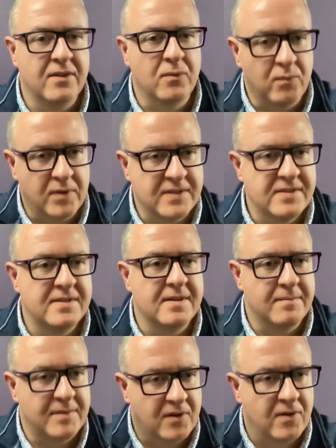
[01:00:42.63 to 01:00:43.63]
the
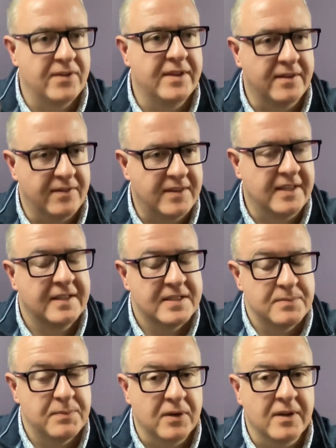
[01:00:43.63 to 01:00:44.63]
wisdom, and all the
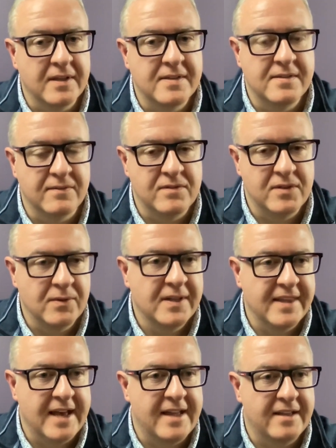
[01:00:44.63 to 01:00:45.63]
experience of
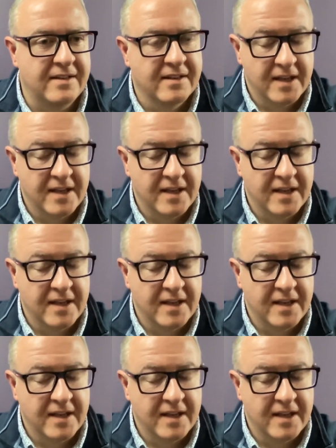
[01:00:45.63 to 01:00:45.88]
doing that,